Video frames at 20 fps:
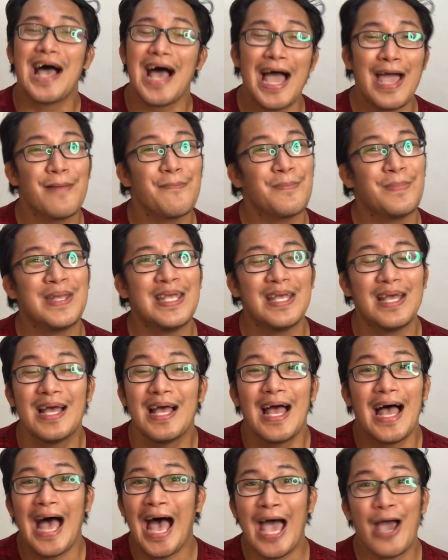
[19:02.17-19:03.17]
I
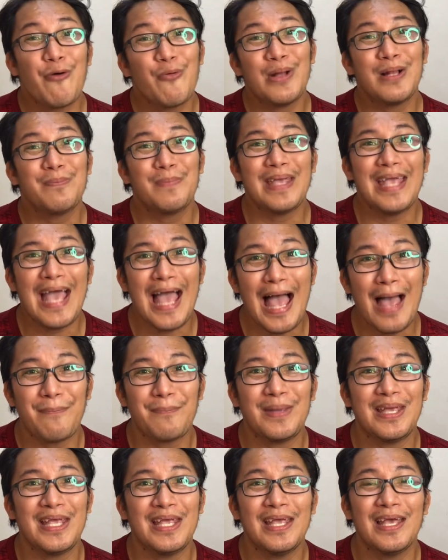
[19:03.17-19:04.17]
will be
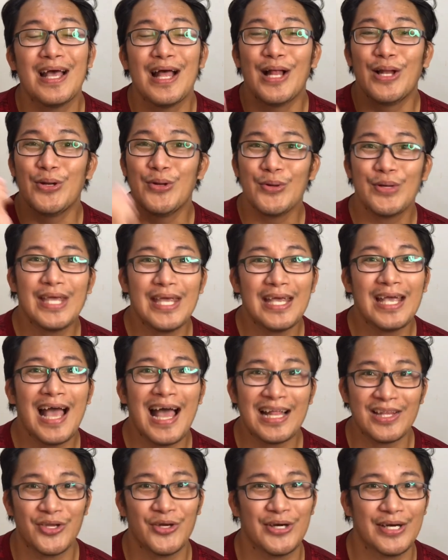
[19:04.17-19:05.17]
happy looking
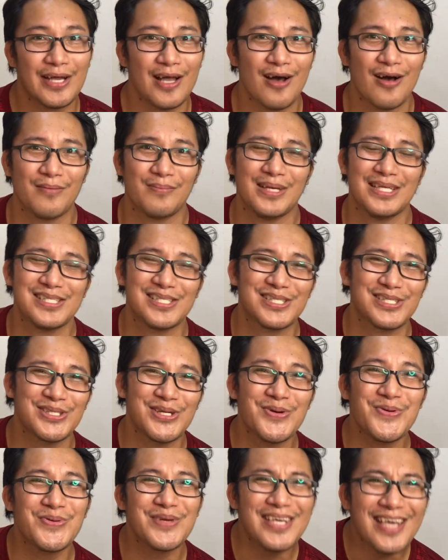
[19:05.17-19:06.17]
at your comments.
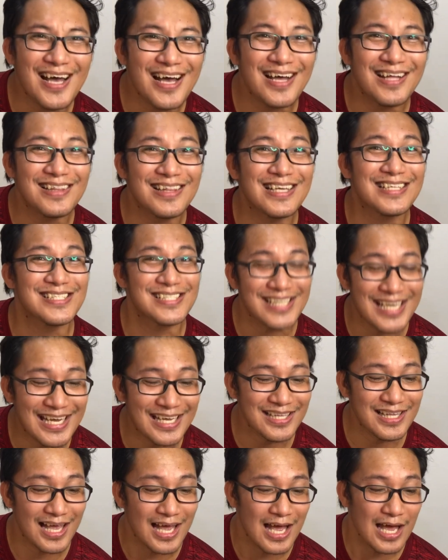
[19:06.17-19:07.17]
So yeah, that's
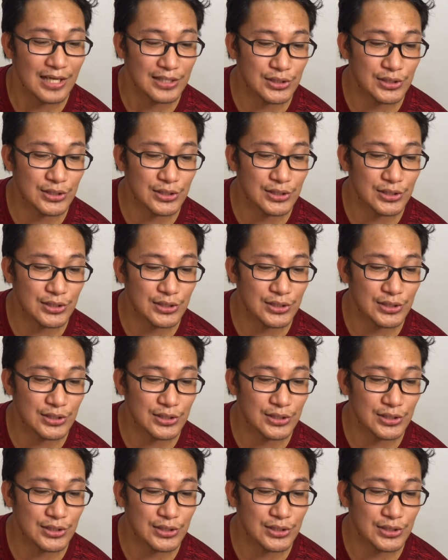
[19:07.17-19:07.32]
it.